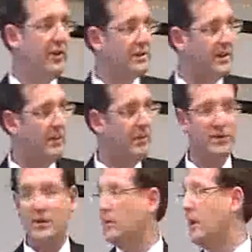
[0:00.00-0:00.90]
concrete
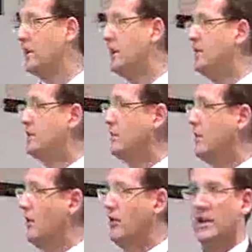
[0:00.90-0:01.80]
examples, so I'm going to give you
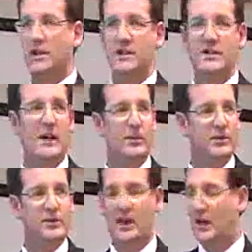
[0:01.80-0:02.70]
some concrete
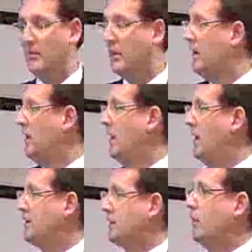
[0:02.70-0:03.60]
examples
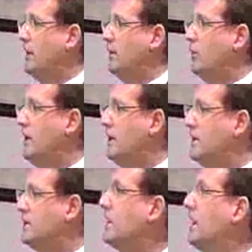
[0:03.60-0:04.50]
that
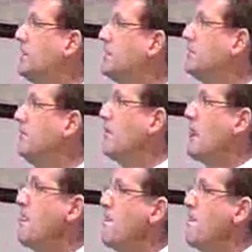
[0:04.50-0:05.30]
we can discuss.